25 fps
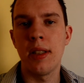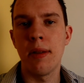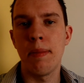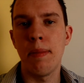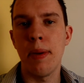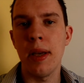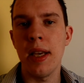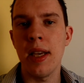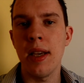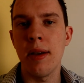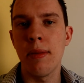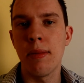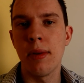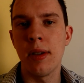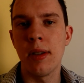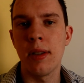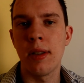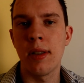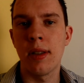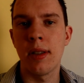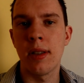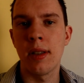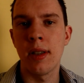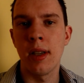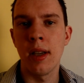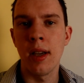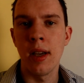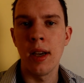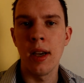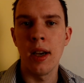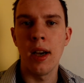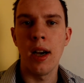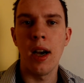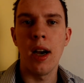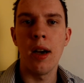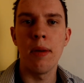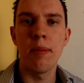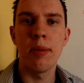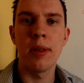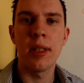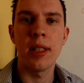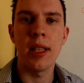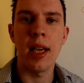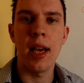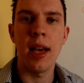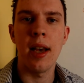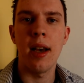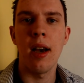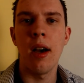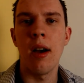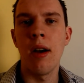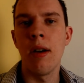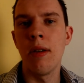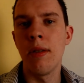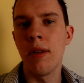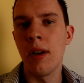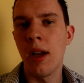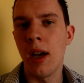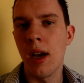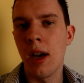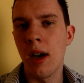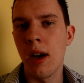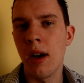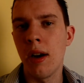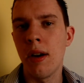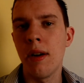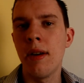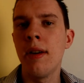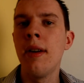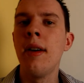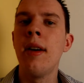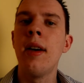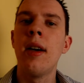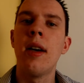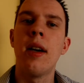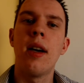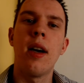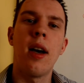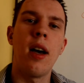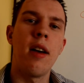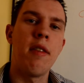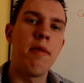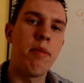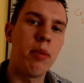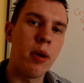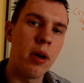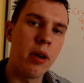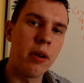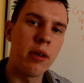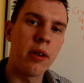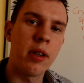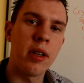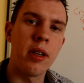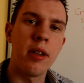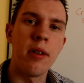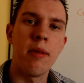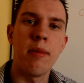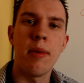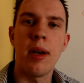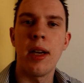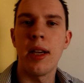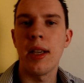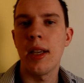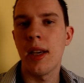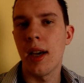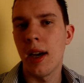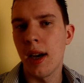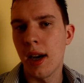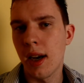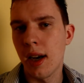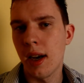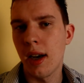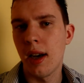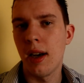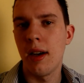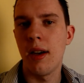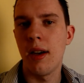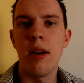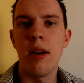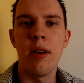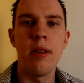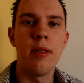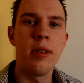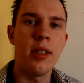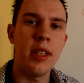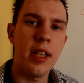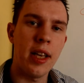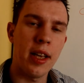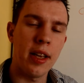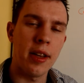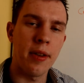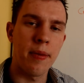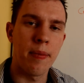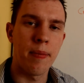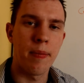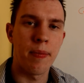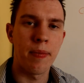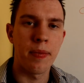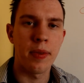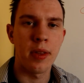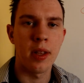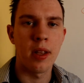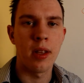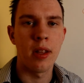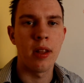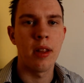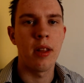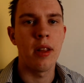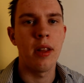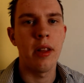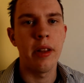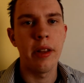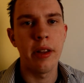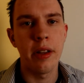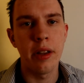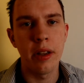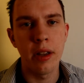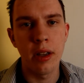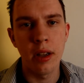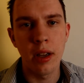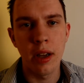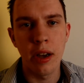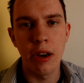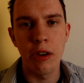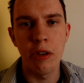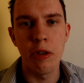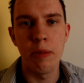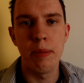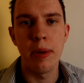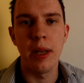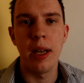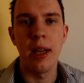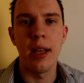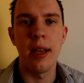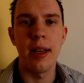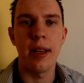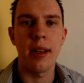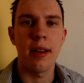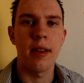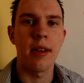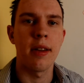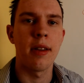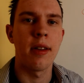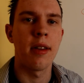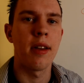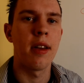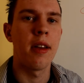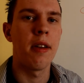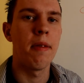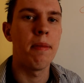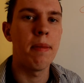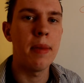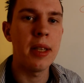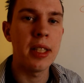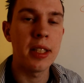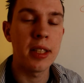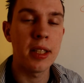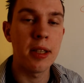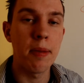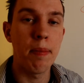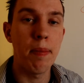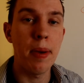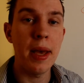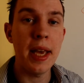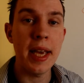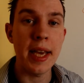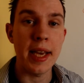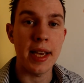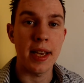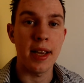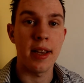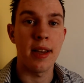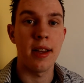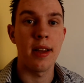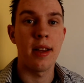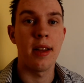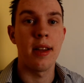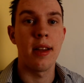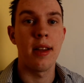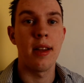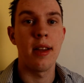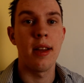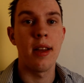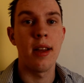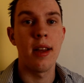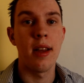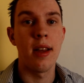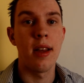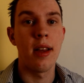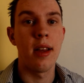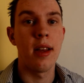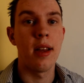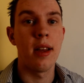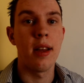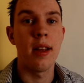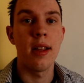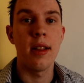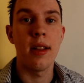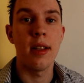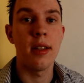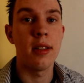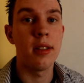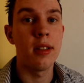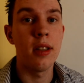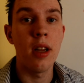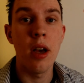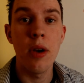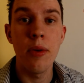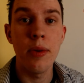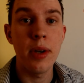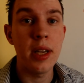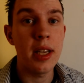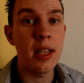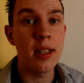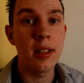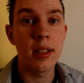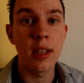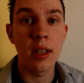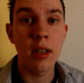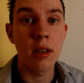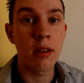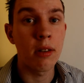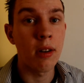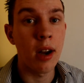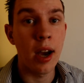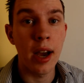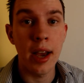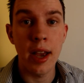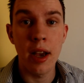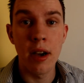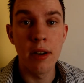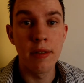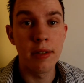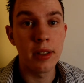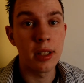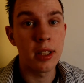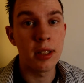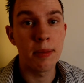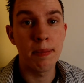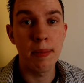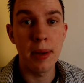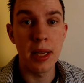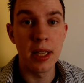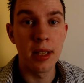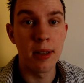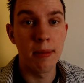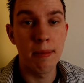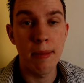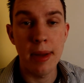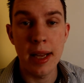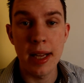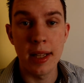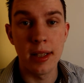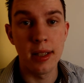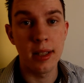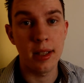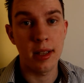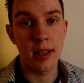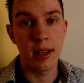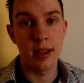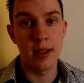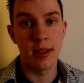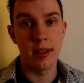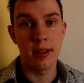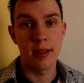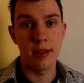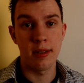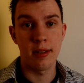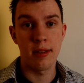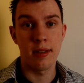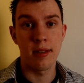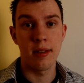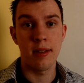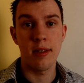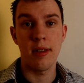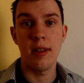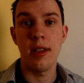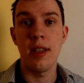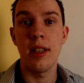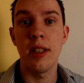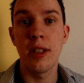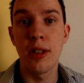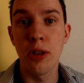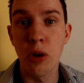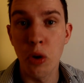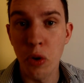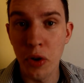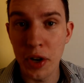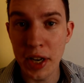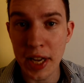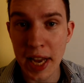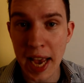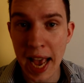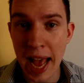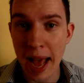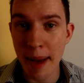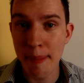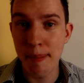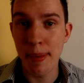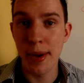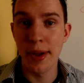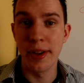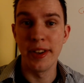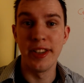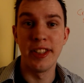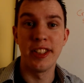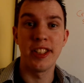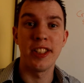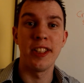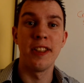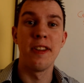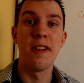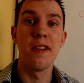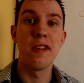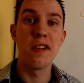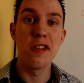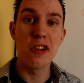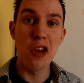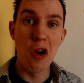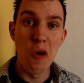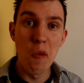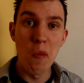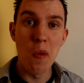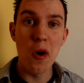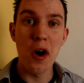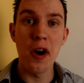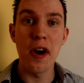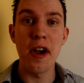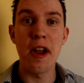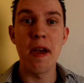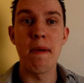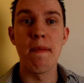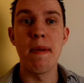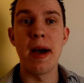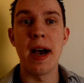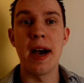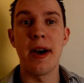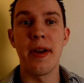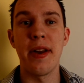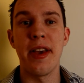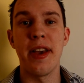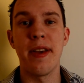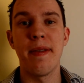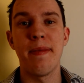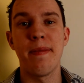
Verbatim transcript: P was upset. Oh no, I've broken my car, dear. I would be like, Mr. P, there's no need to cry over spilt milk. It's already happened. Don't worry about it.